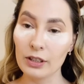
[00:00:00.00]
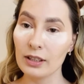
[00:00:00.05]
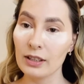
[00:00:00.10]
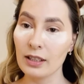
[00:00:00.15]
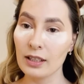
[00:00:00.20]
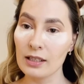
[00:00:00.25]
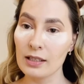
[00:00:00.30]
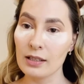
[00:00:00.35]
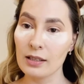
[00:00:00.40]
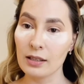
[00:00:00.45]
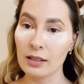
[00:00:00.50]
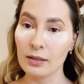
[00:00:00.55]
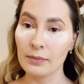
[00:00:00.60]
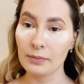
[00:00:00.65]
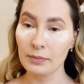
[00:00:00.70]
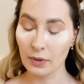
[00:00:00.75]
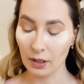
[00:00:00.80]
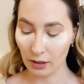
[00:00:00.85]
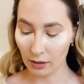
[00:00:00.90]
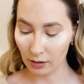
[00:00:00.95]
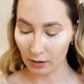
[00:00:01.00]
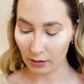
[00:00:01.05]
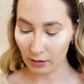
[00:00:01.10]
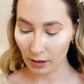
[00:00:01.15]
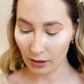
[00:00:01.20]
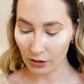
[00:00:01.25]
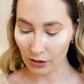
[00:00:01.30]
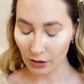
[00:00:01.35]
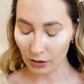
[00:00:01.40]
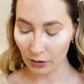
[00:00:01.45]
dusty
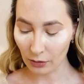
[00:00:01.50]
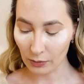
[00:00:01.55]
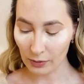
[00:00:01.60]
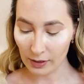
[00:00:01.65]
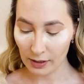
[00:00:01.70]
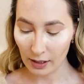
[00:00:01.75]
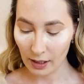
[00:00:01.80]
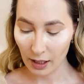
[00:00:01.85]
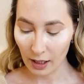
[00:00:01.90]
eyeshadows,